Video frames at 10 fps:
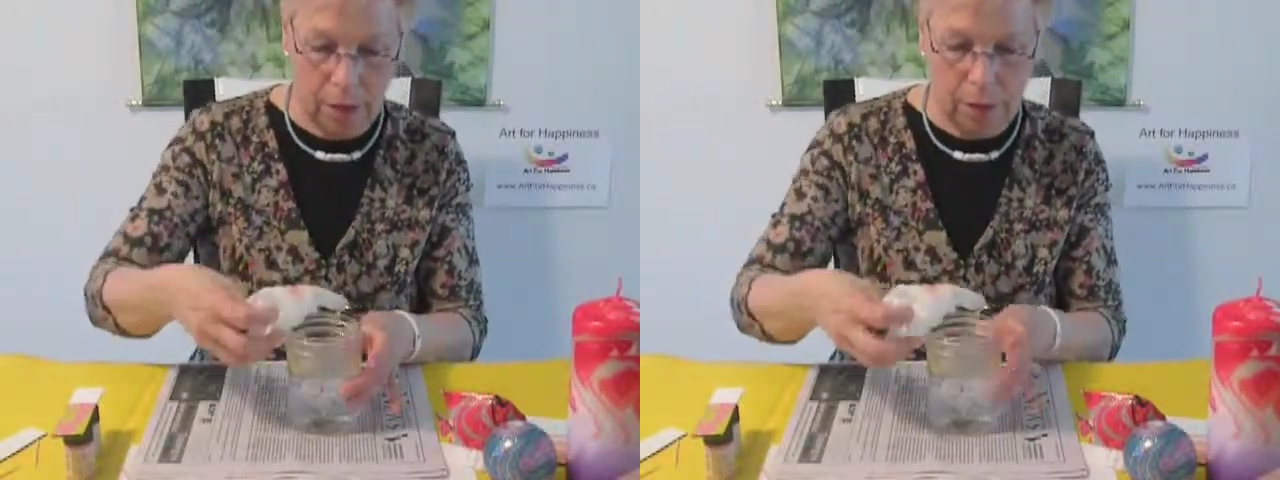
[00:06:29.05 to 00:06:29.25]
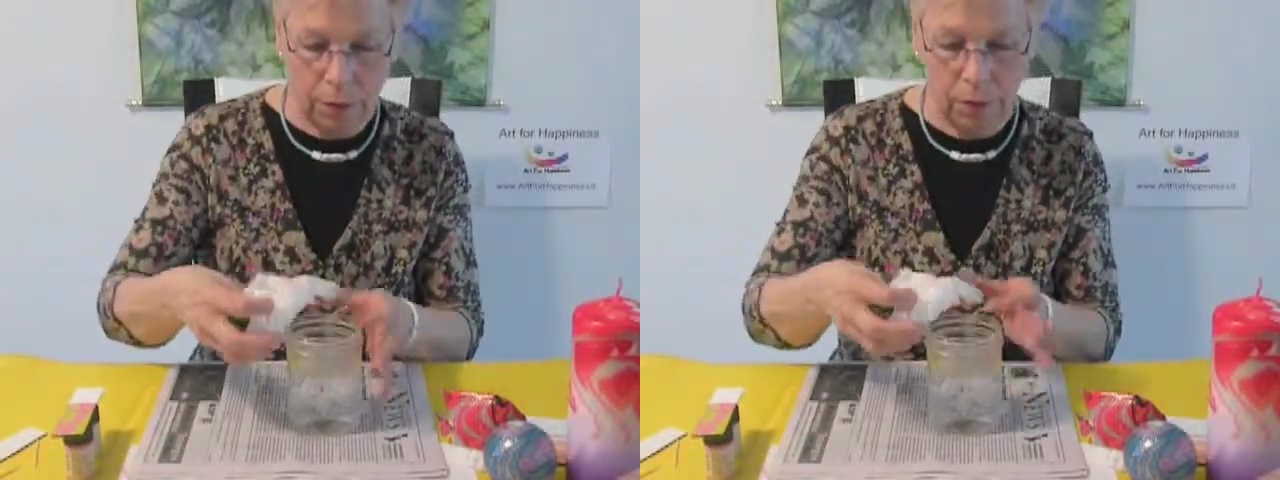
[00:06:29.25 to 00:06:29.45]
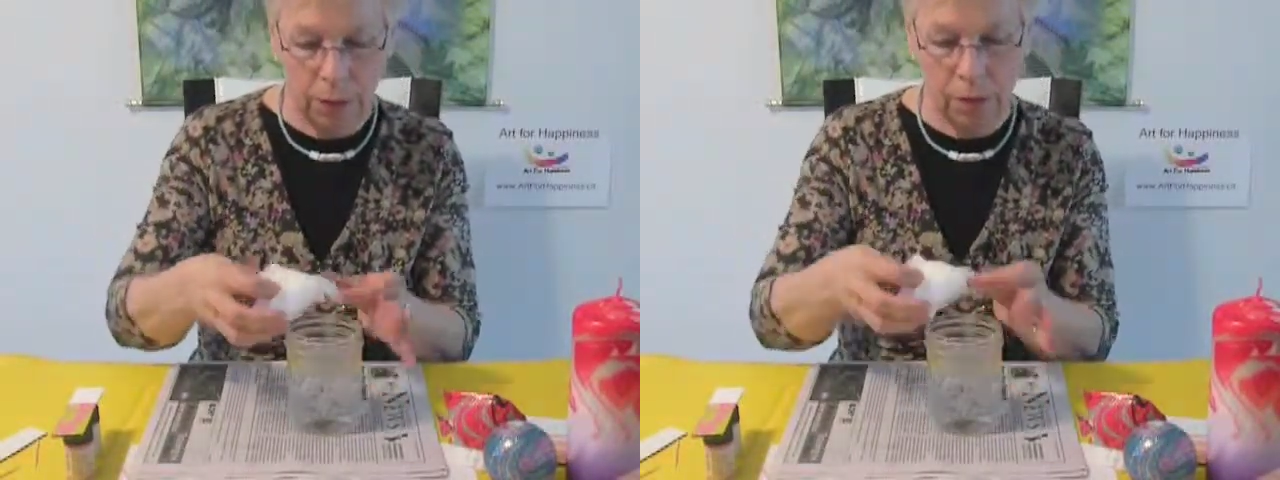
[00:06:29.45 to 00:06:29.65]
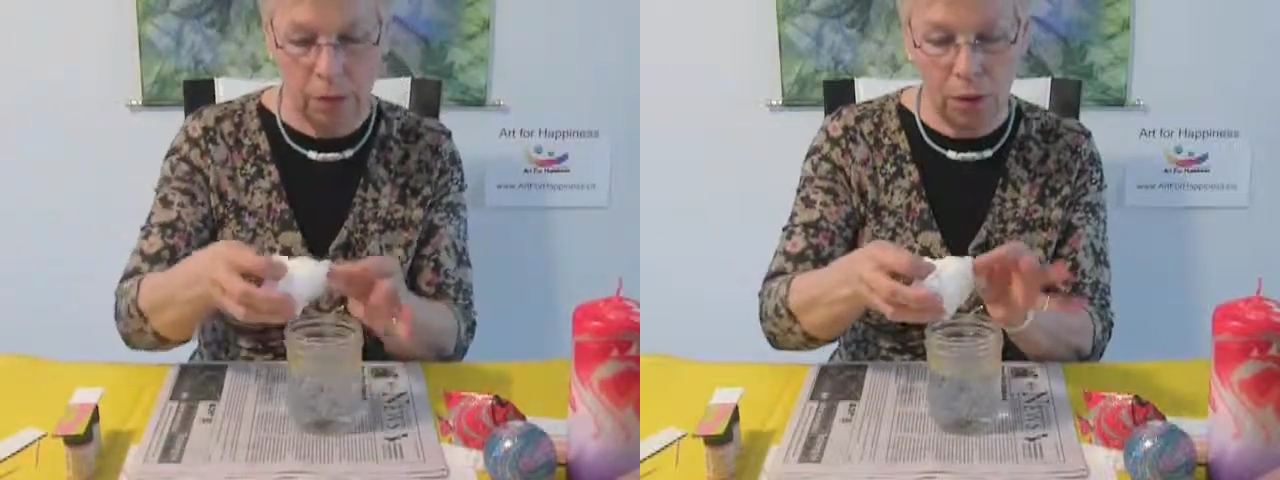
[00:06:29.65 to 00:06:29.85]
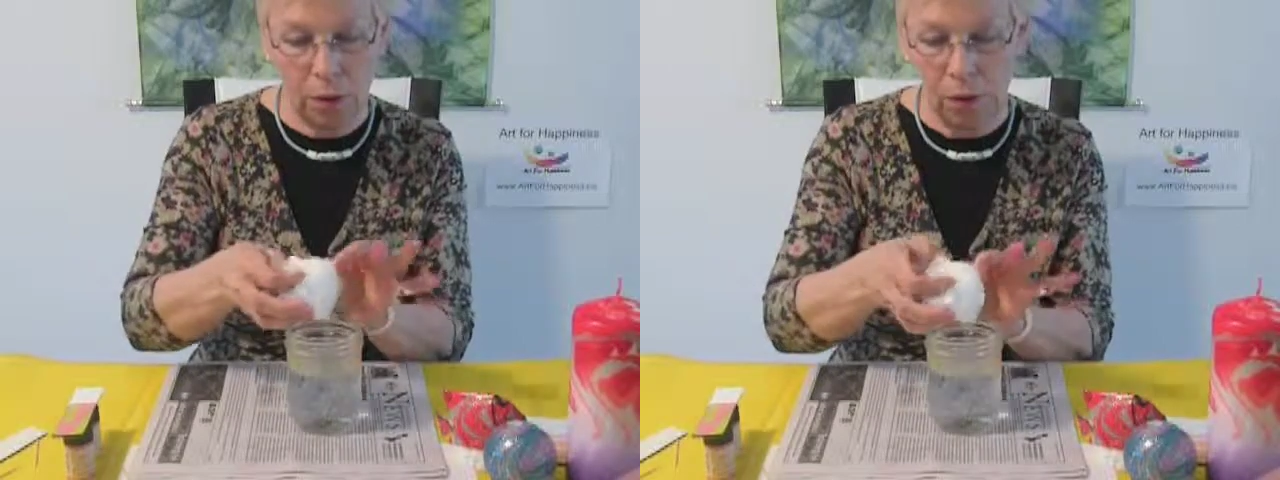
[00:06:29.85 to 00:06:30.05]
Everything
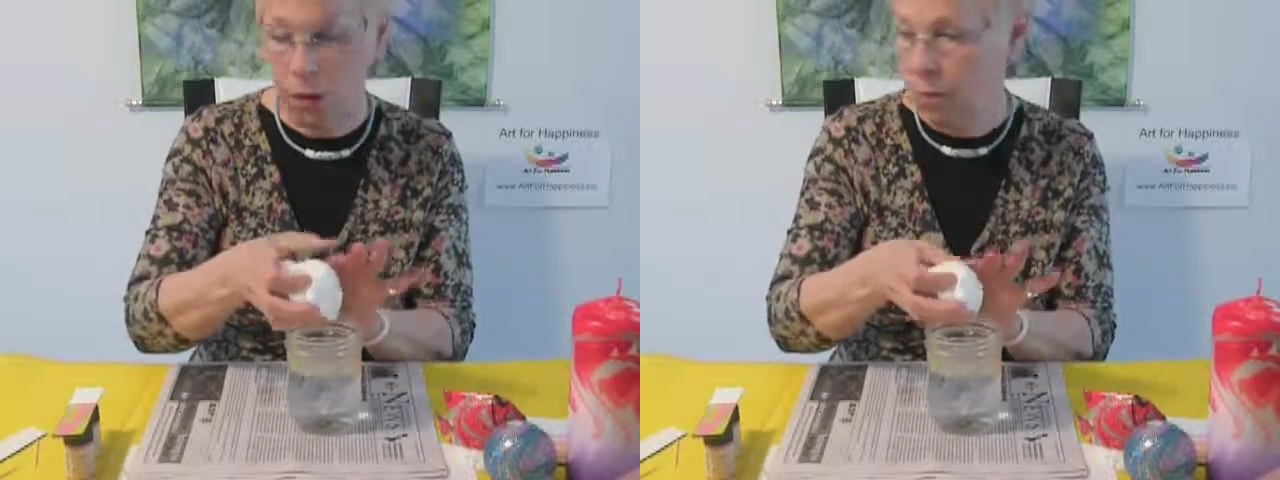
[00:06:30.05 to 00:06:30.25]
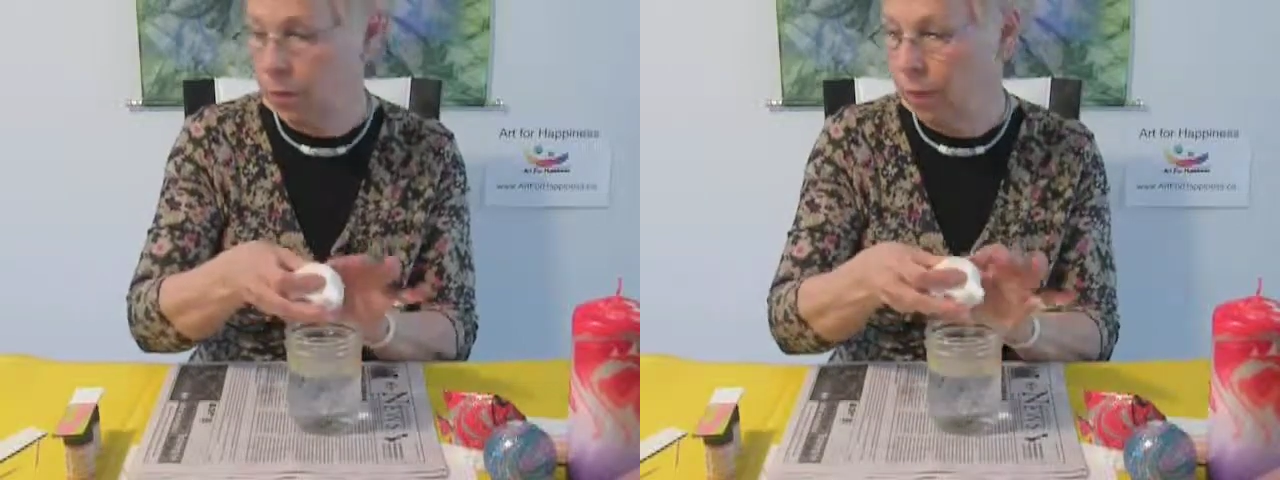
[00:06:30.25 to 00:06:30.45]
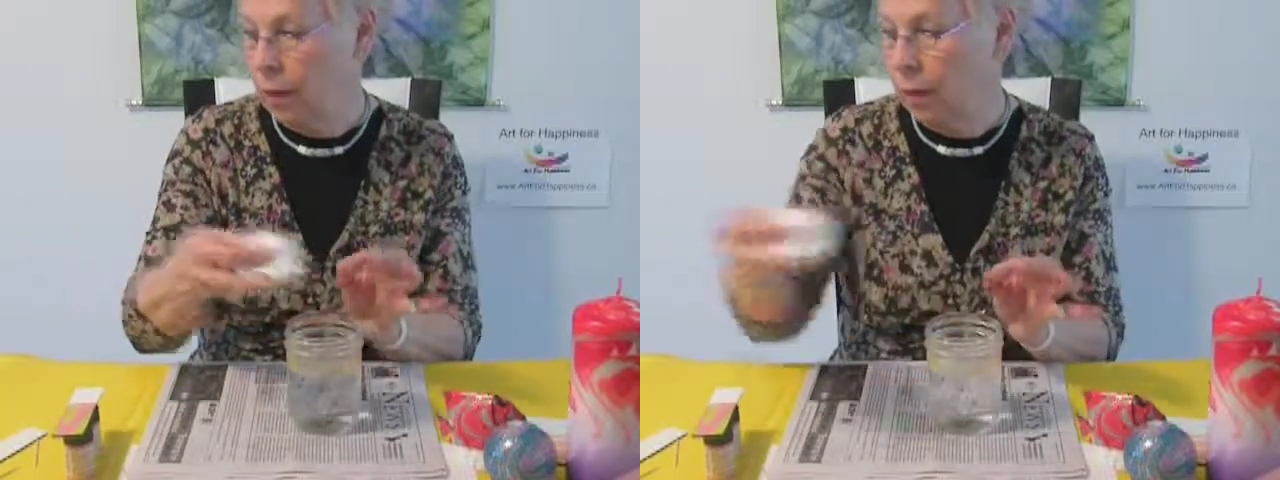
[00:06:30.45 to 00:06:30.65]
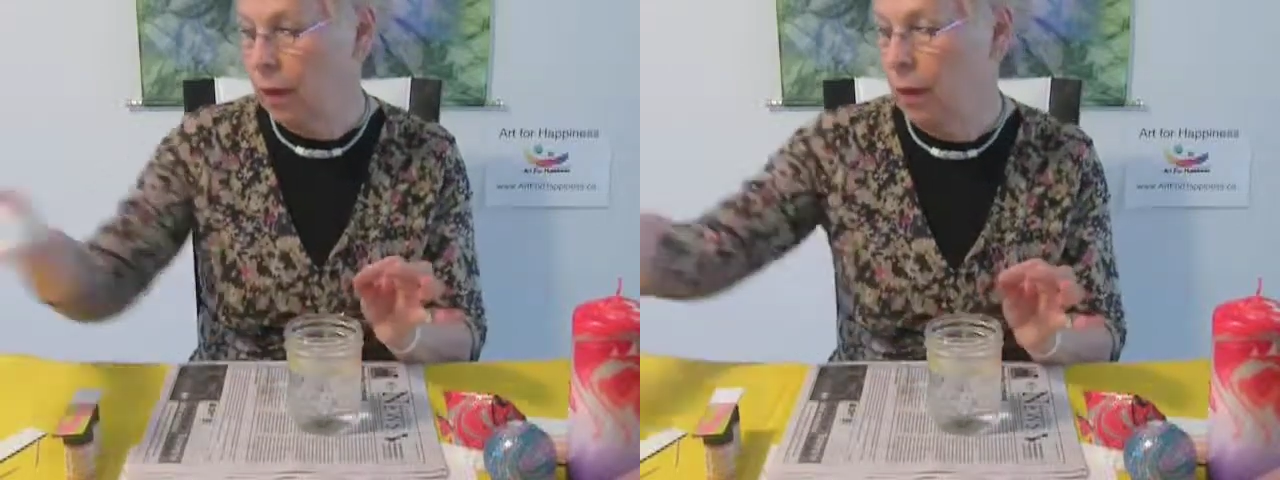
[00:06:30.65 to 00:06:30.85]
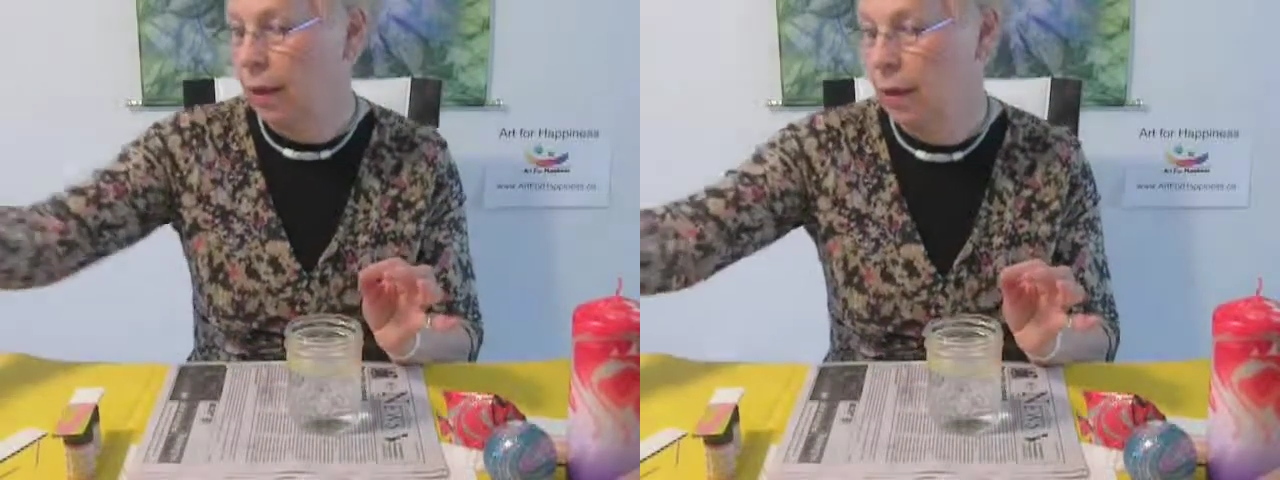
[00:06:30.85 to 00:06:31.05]
is gone
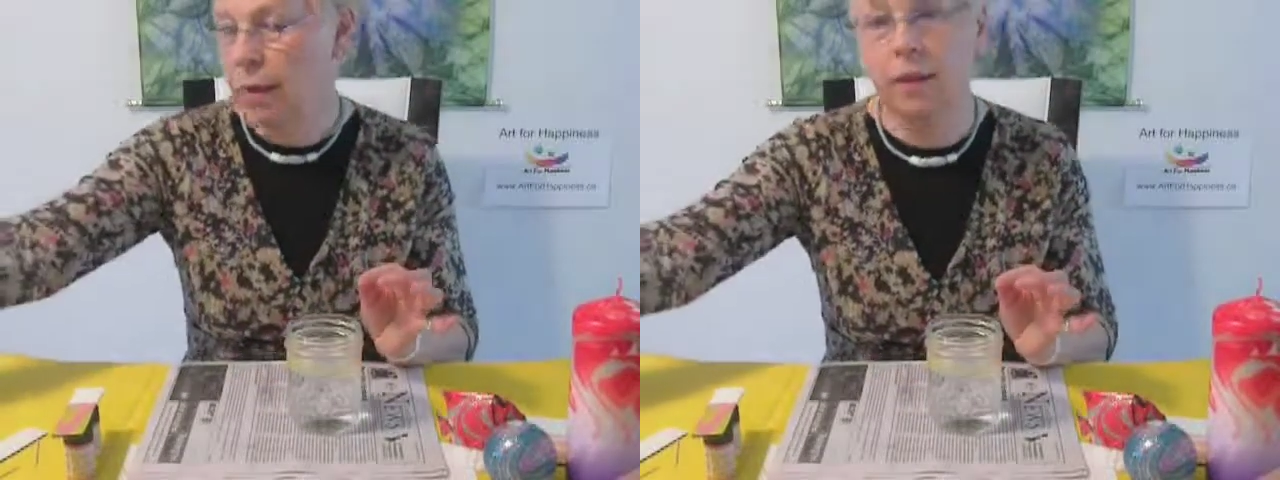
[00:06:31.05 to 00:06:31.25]
and